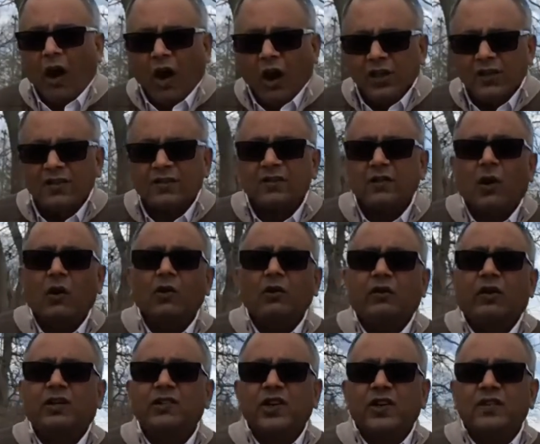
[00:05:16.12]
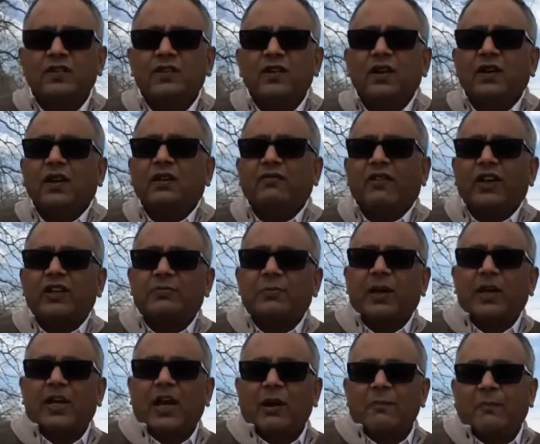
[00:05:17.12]
Also, registered
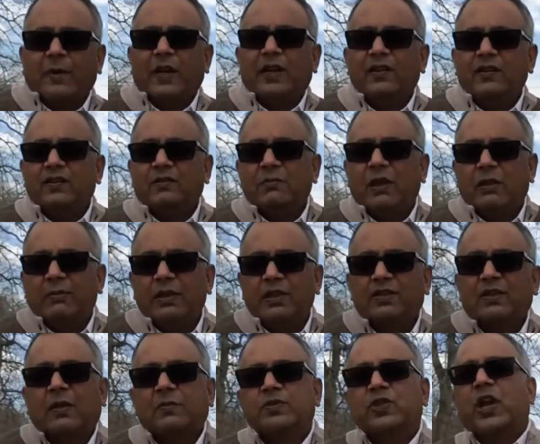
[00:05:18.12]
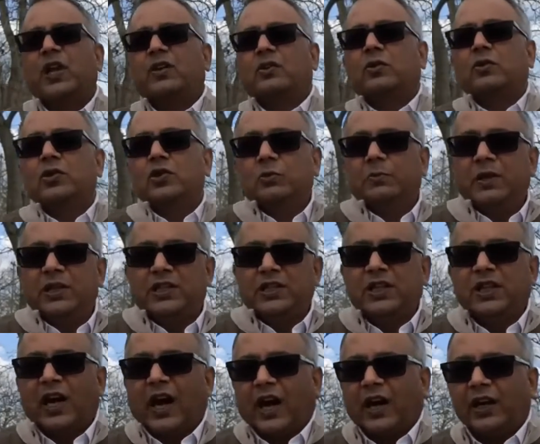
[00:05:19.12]
investment companies may be subject to
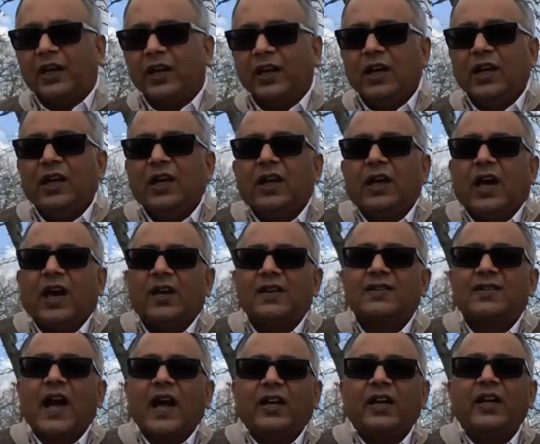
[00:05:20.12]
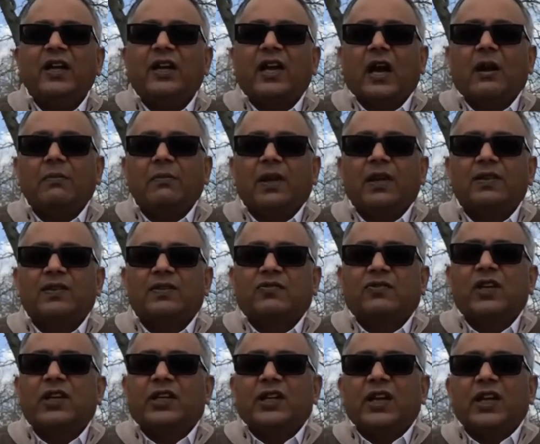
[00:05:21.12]
UBTI, as that income is
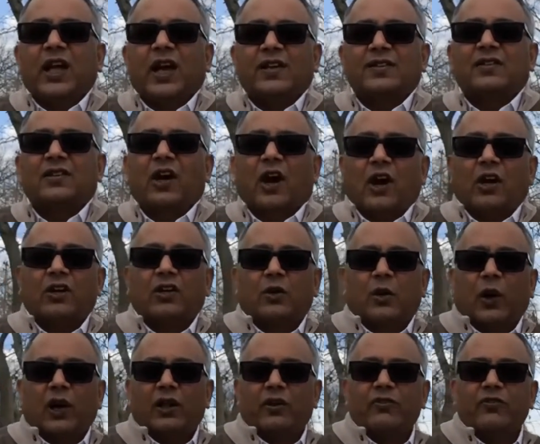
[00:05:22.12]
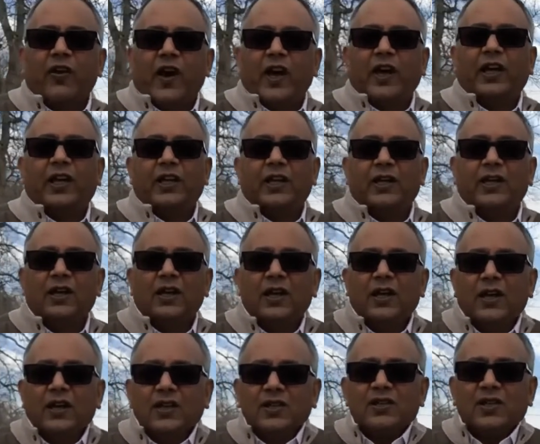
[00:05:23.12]
treated as non-qualifying.
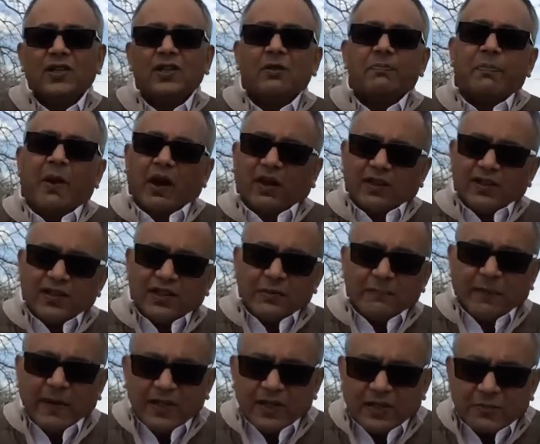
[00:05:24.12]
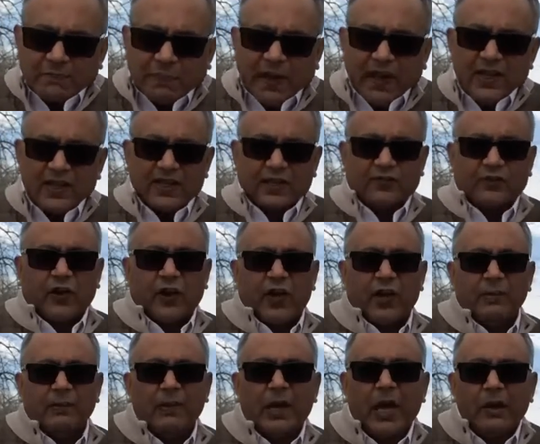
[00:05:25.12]
So the participant space for
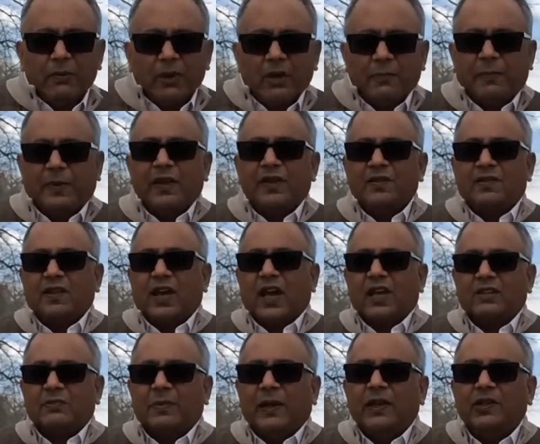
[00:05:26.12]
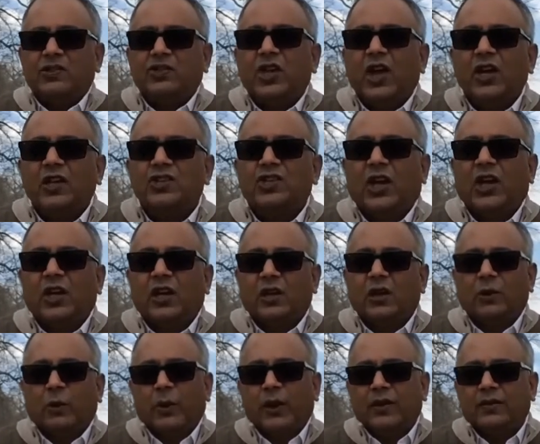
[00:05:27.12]
MLPs has been
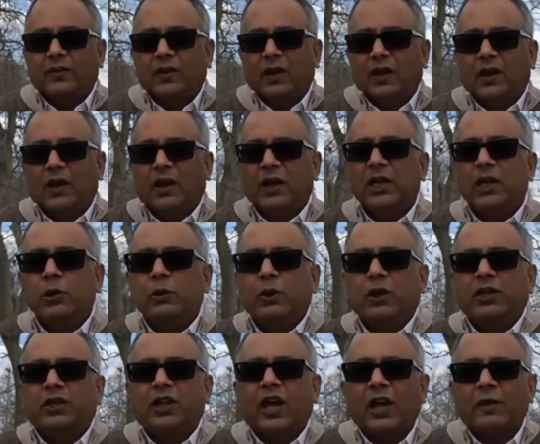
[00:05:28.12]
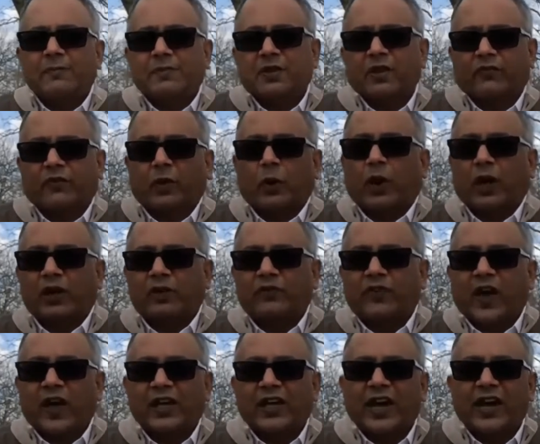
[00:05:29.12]
changing with the newer types of
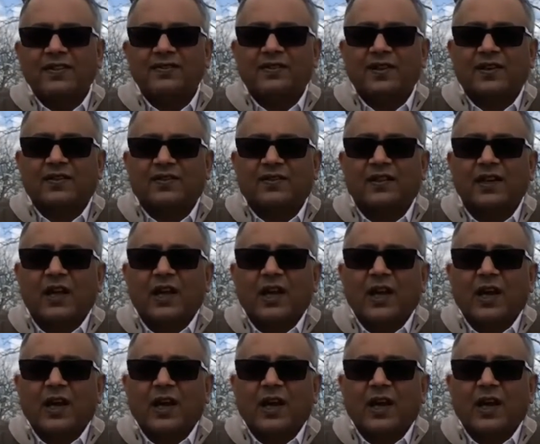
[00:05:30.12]
qualifying assets